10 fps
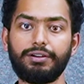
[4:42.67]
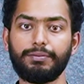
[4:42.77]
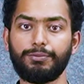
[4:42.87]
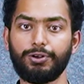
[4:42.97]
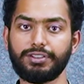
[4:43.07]

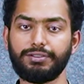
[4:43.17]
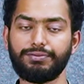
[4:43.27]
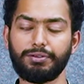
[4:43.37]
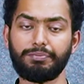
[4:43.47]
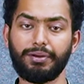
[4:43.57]
positive
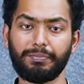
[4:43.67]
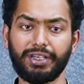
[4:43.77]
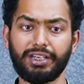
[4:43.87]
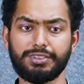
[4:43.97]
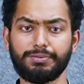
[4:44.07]
feedback
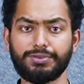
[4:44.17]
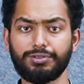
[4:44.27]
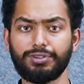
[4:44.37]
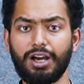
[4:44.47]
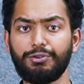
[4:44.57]
mechanism. So
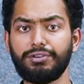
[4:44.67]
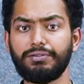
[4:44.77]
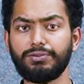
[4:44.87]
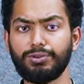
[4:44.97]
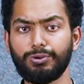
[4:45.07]
now we have
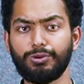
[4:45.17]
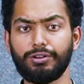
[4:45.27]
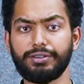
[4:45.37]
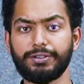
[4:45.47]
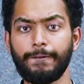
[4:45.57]
known all
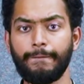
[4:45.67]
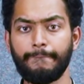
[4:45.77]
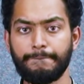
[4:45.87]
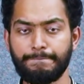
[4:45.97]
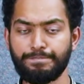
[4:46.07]
the
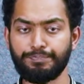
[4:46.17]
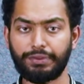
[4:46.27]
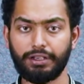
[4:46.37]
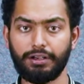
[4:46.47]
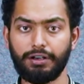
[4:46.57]

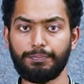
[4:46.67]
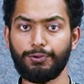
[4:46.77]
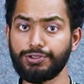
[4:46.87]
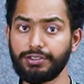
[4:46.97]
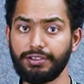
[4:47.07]

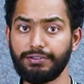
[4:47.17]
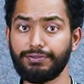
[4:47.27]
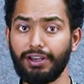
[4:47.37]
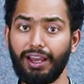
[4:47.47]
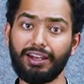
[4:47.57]
positive
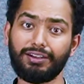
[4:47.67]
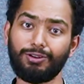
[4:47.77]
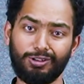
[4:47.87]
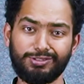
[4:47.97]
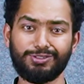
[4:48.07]
and
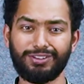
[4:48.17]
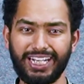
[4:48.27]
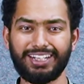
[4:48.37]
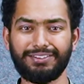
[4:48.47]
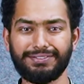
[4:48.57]
also
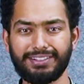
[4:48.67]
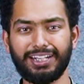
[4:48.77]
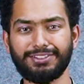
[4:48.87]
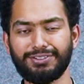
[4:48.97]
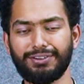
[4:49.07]
negative
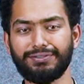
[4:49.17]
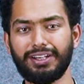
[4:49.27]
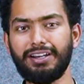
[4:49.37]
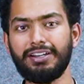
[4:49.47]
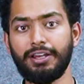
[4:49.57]
sides of the
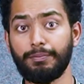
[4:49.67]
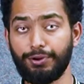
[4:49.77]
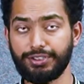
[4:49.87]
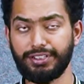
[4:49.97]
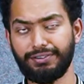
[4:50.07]

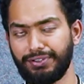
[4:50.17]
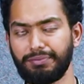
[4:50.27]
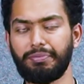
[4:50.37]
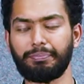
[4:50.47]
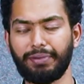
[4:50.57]
positive
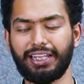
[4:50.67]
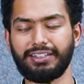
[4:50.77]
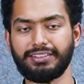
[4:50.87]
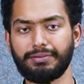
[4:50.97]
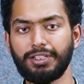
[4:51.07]
feedback
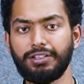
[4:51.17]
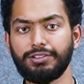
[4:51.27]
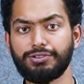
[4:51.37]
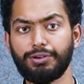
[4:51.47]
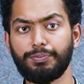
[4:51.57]
mechanism.
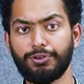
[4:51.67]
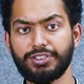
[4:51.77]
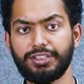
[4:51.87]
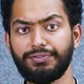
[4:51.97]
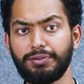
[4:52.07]
So
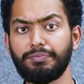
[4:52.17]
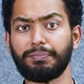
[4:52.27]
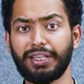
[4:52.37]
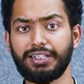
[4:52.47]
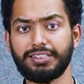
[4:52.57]
positive feedback
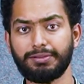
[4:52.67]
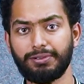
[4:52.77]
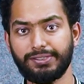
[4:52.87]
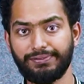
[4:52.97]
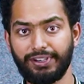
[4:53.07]
mechanism
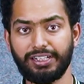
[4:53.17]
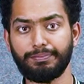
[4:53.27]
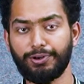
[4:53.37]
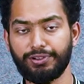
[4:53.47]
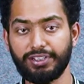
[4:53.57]
is very
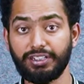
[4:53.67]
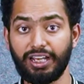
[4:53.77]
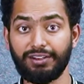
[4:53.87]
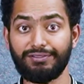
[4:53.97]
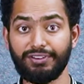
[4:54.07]
important
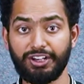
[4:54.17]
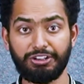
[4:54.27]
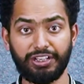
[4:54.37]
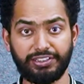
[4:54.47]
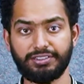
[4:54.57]
and very
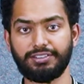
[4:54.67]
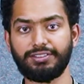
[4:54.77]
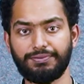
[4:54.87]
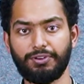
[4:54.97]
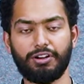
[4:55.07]
dangerous
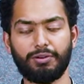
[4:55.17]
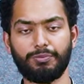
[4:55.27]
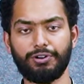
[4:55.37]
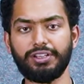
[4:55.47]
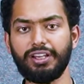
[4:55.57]
for our
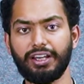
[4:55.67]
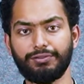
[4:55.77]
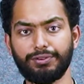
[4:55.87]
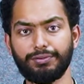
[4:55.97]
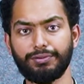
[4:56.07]
body, and
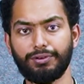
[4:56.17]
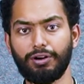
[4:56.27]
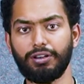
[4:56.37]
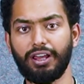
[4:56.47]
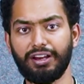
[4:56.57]
we
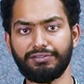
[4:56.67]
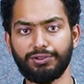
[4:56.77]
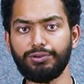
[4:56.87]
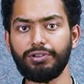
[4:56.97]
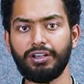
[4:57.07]
all have
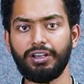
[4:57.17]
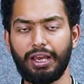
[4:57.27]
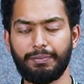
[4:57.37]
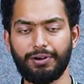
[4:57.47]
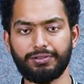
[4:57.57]
known
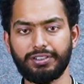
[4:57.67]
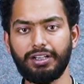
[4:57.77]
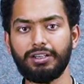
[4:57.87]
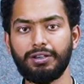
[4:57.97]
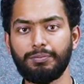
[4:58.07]
about the
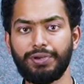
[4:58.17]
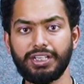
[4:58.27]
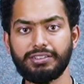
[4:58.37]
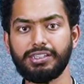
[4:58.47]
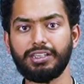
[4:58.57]

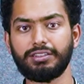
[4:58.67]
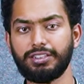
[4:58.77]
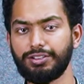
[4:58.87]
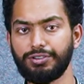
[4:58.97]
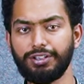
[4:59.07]
basic
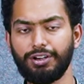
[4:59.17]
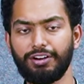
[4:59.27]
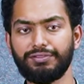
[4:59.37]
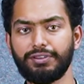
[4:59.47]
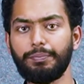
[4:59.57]
theory
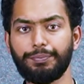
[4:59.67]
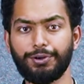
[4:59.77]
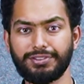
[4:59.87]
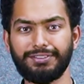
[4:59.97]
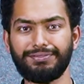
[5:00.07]
of the
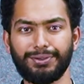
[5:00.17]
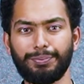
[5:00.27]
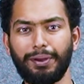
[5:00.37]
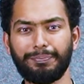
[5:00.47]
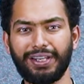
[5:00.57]
positive
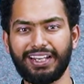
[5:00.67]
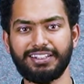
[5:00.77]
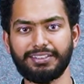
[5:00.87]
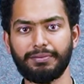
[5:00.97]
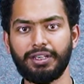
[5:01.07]
feedback
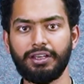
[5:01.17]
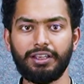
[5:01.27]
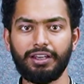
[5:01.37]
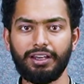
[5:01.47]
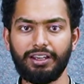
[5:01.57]
mechanism.
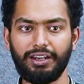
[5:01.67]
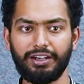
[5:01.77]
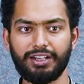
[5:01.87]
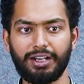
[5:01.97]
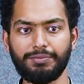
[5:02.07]
Here
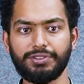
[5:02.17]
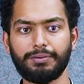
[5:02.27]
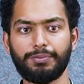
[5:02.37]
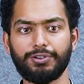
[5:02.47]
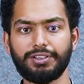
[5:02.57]
comes the
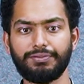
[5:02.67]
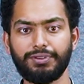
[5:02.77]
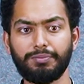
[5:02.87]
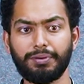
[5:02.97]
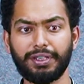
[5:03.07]
positive
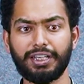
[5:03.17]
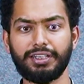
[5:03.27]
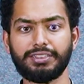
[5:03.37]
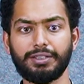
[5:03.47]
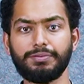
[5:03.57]
feedback mechanisms,